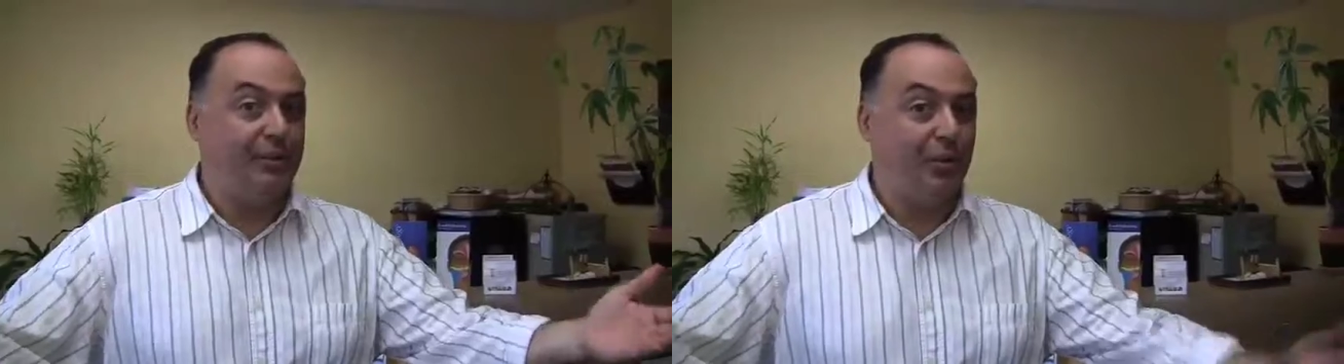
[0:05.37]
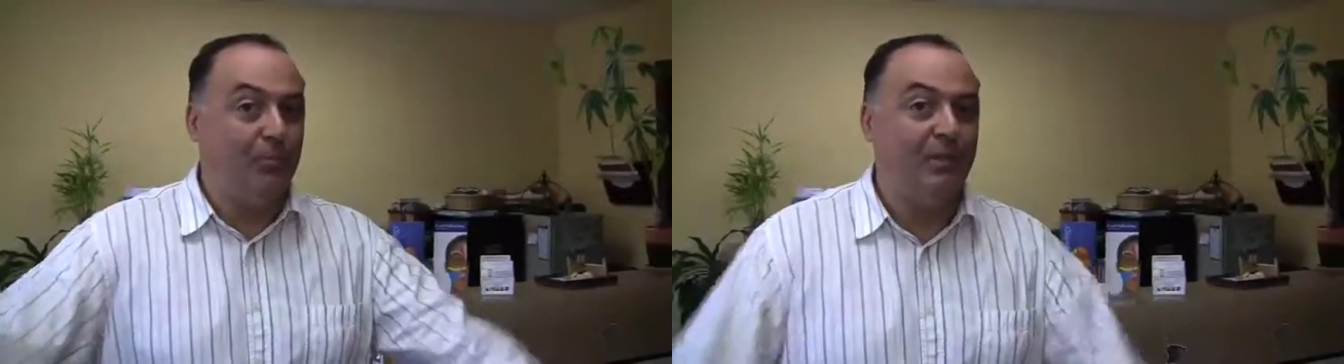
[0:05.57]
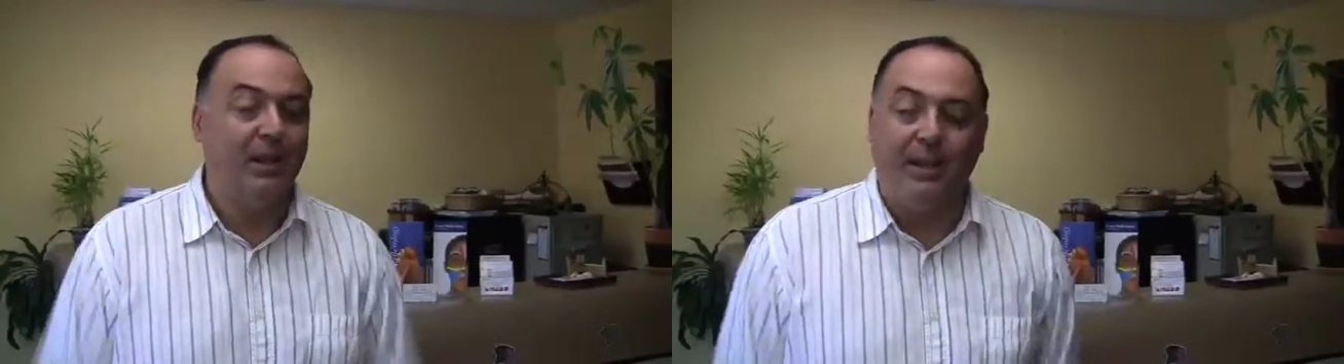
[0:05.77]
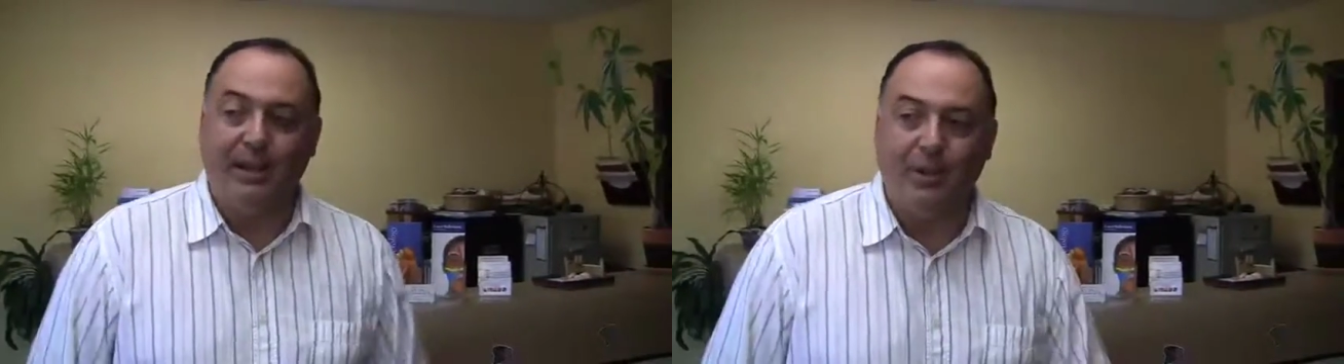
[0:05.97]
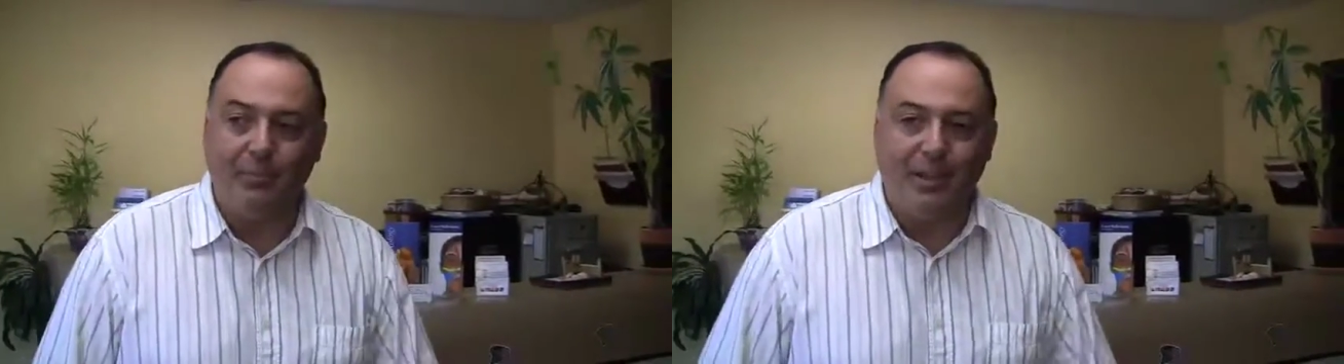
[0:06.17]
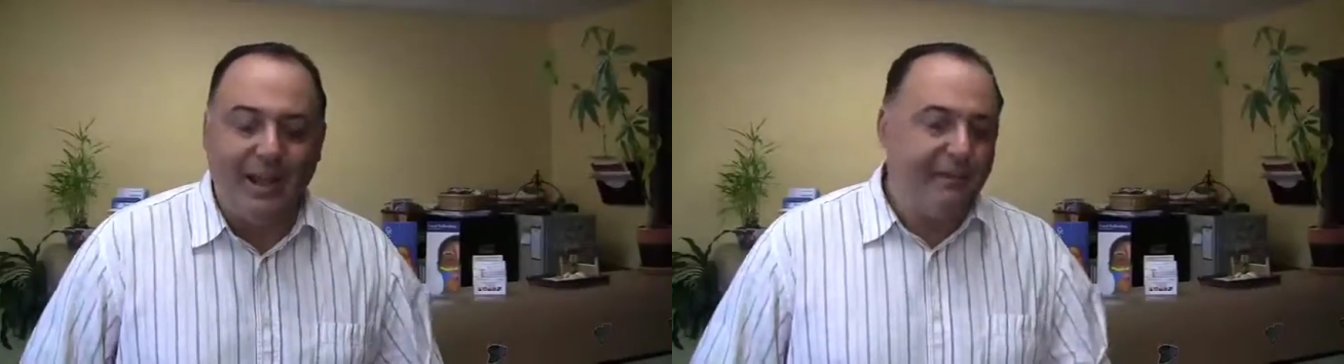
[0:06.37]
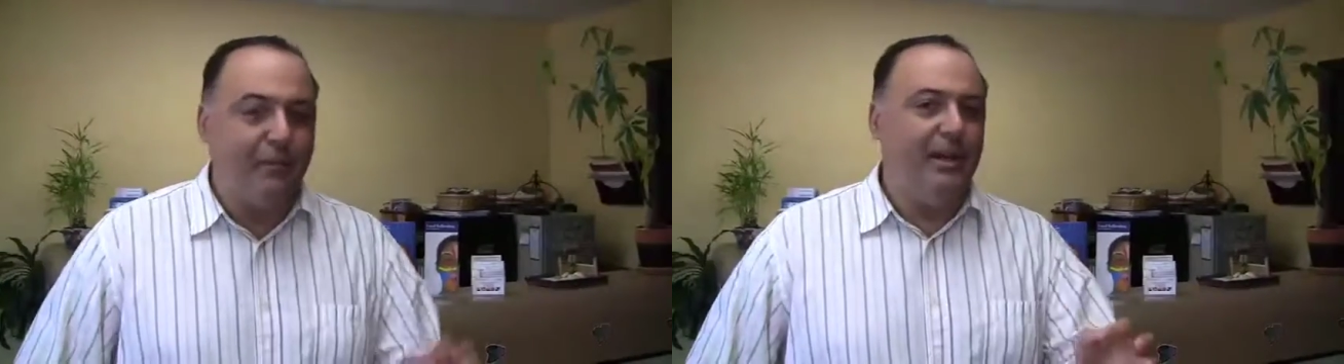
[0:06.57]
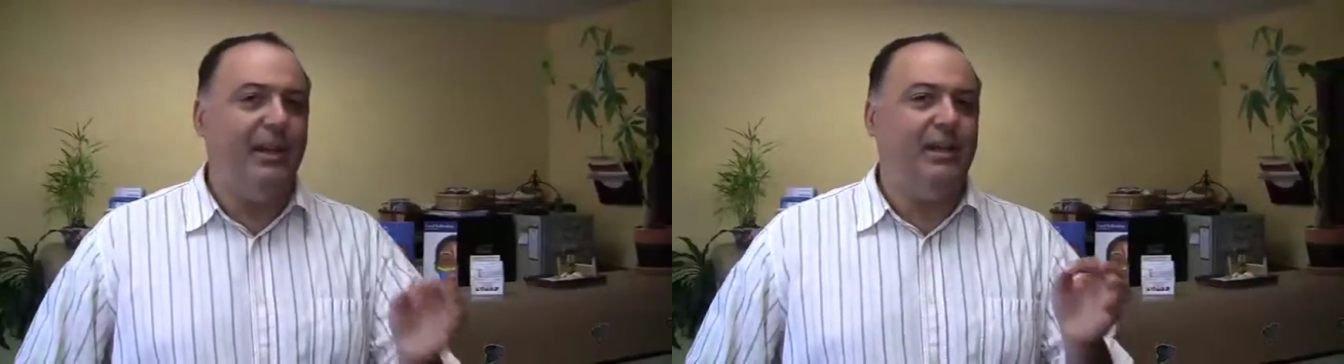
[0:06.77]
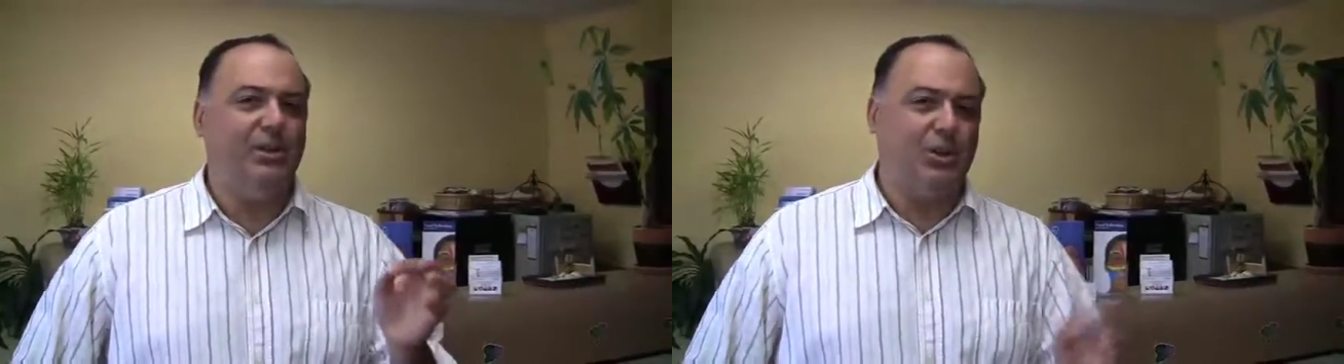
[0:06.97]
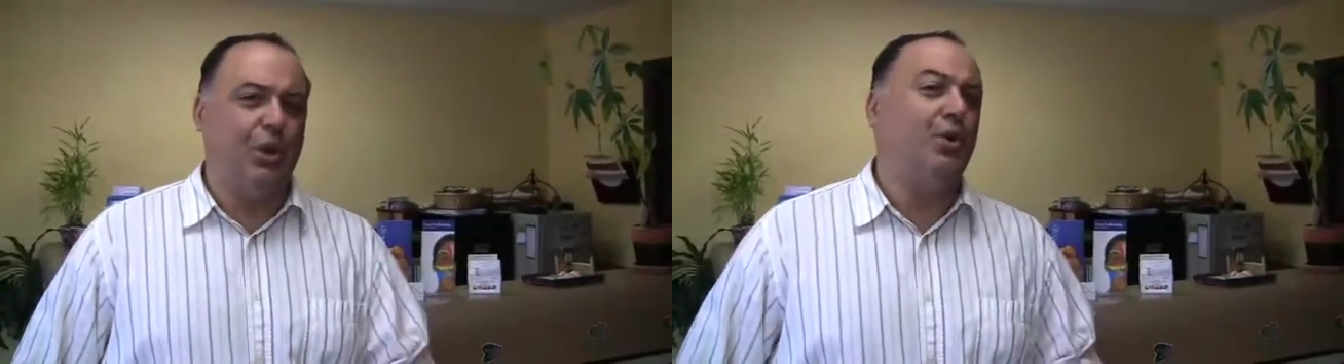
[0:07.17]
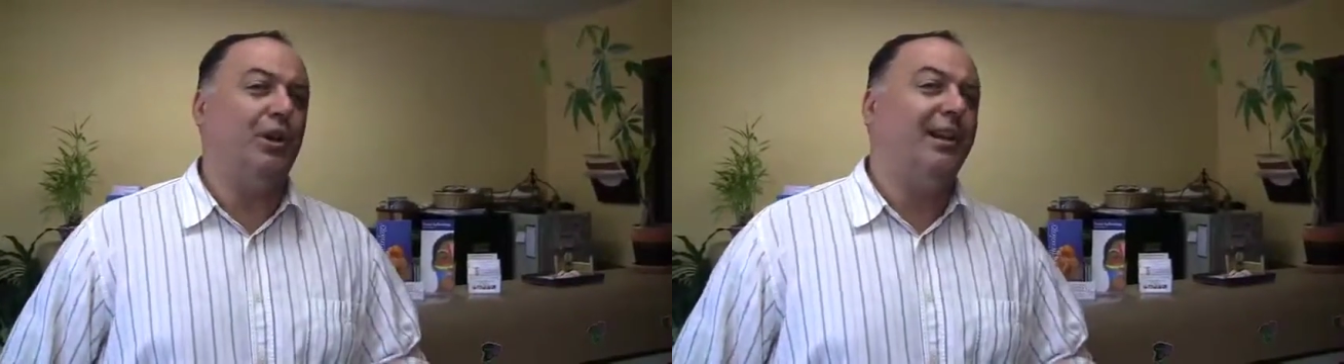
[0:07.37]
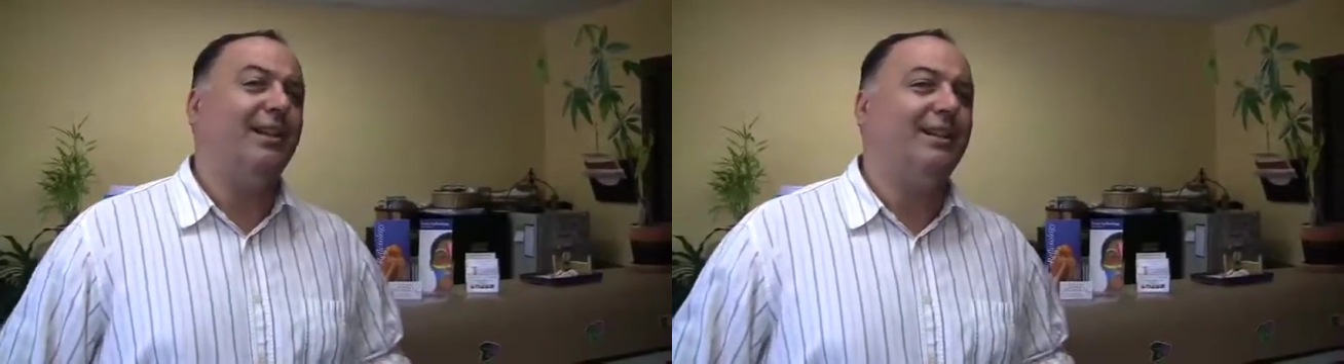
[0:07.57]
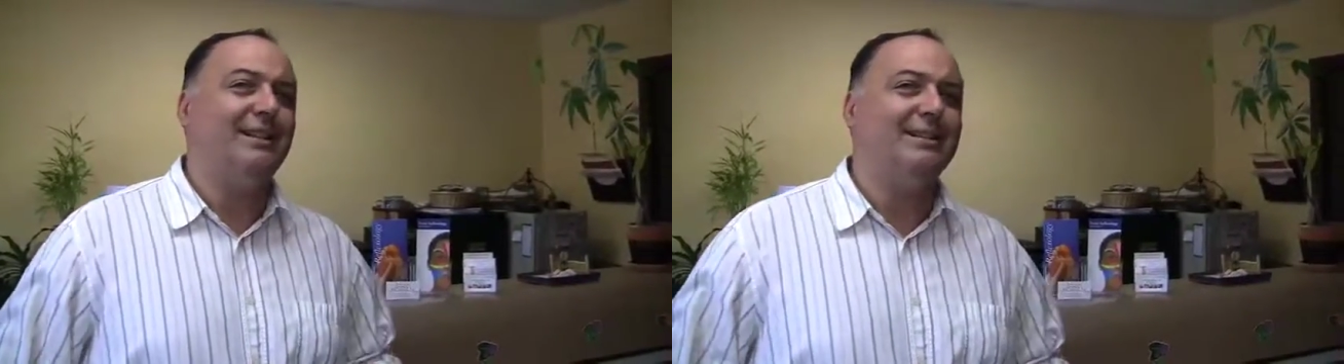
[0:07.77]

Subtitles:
2. You know, every journey,